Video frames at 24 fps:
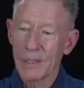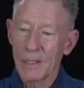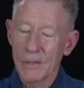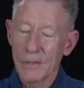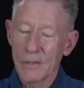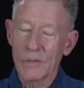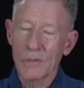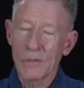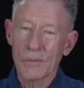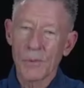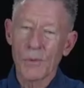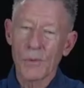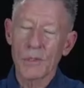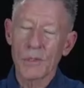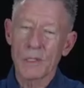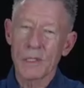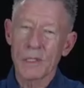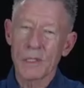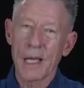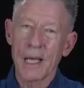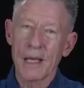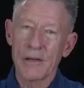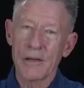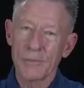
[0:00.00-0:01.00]
support
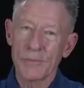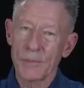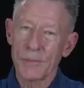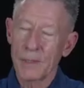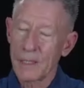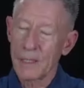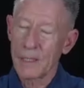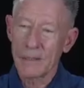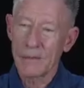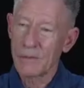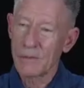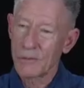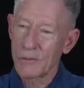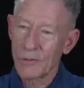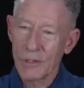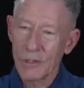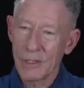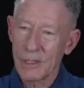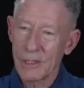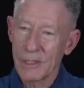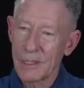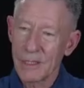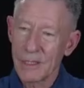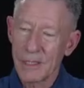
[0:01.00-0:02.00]
staff, but then
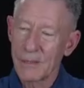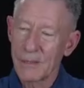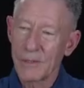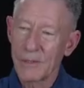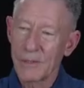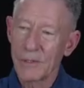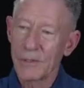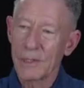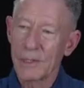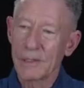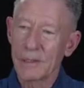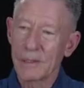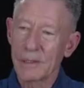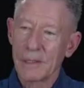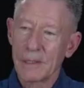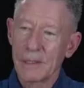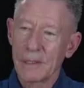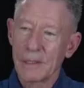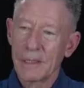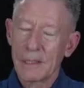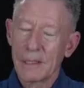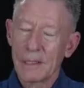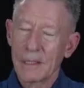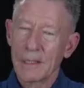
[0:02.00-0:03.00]
she ended up doing
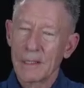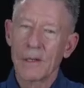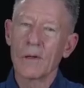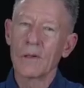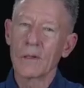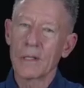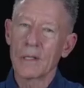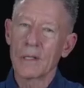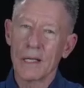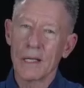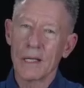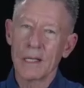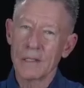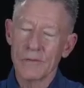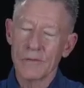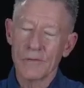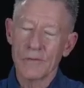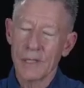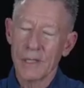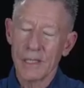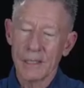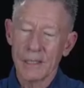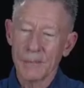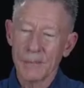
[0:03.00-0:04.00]
all kinds of
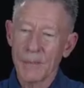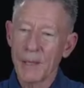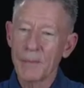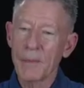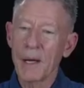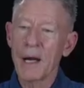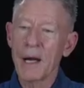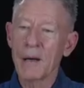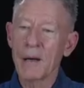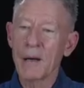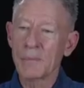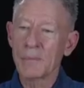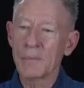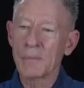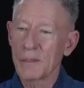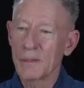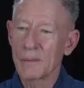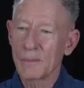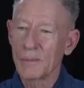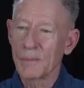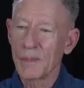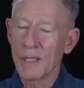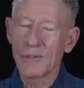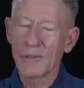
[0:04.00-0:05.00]
training. My mom's
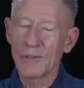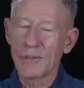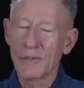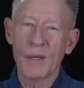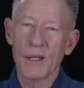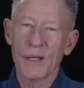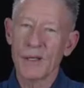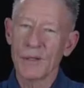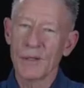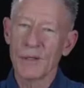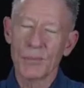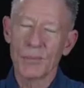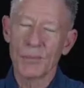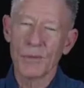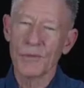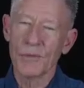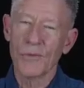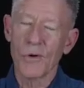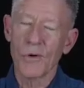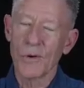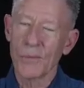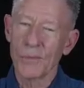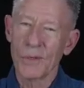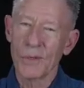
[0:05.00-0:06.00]
a much better
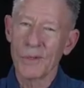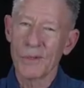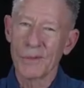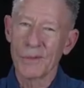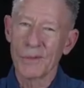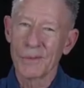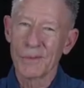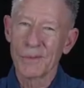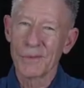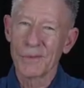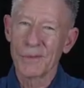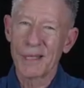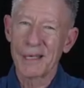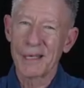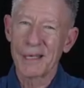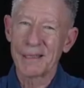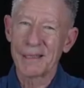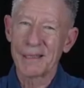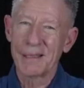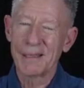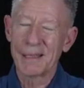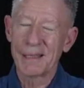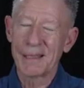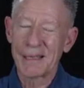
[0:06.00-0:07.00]
performer
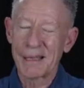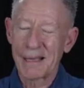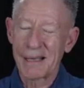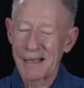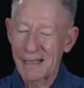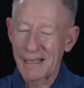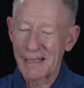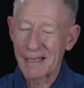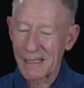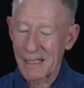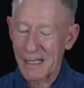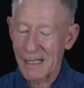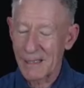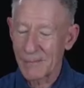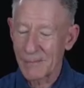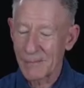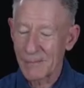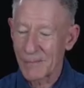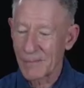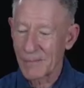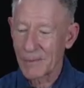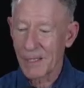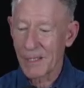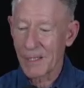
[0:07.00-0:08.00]
than I, and
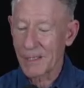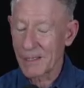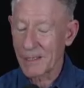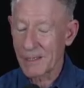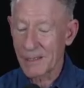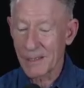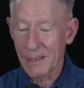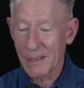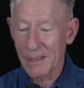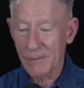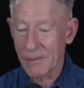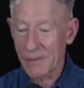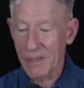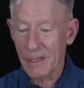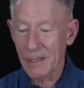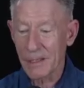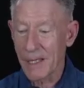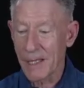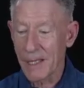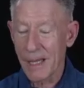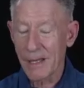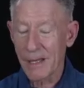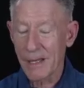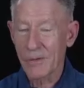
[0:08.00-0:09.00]
I'm lucky to
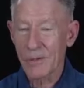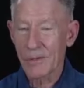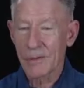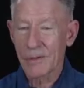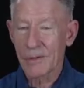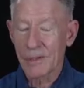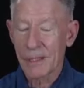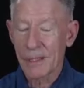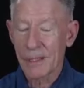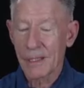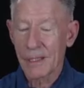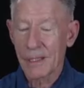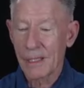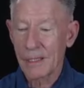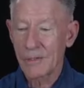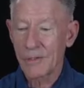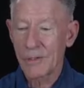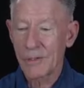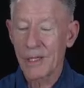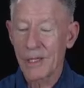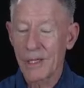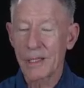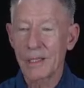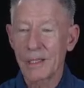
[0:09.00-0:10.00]
still have her at
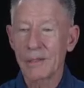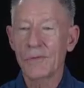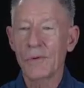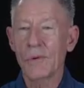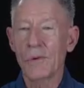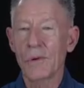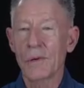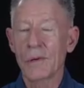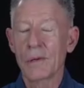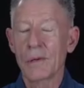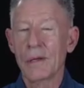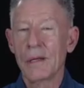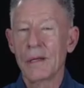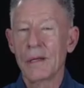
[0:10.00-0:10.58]
age 94.